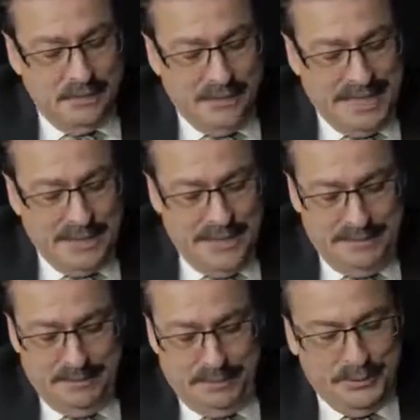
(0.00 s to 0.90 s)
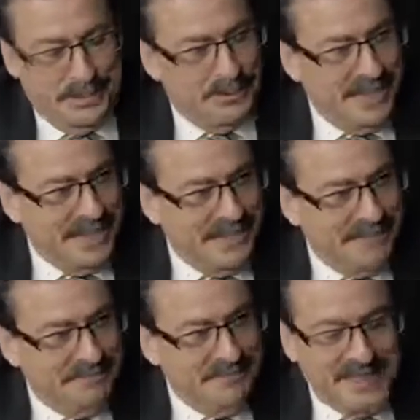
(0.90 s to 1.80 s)
to actually put it
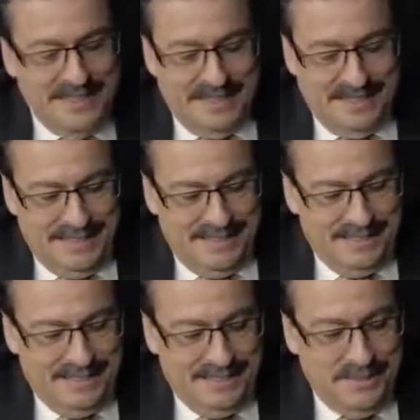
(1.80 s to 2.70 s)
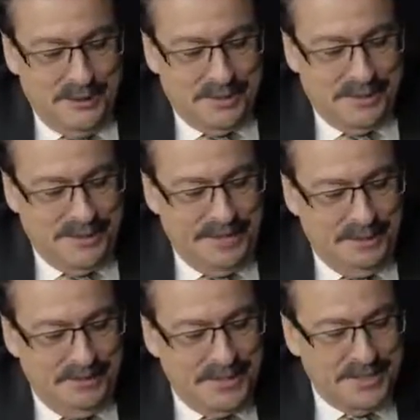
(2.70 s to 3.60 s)
together. And he used the
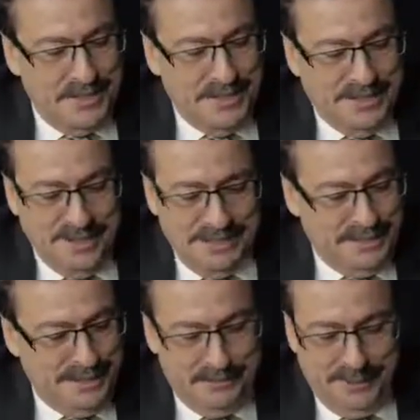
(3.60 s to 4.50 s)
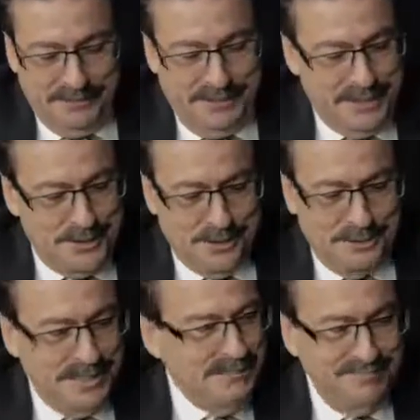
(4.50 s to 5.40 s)
heat of the sauna, a typical Finnish
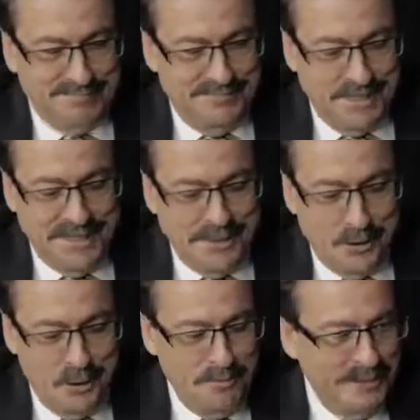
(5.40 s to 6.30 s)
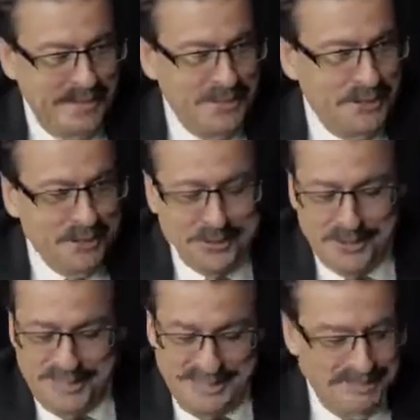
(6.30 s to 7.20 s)
story, done at home in your
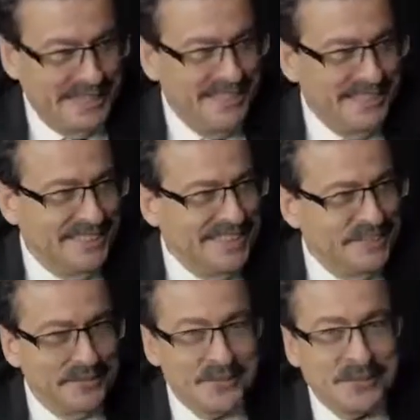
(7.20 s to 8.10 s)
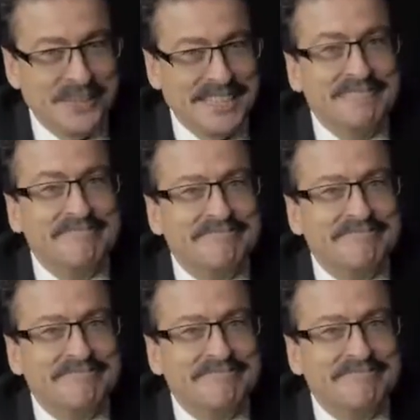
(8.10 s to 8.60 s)
sauna, in the heat of the sauna.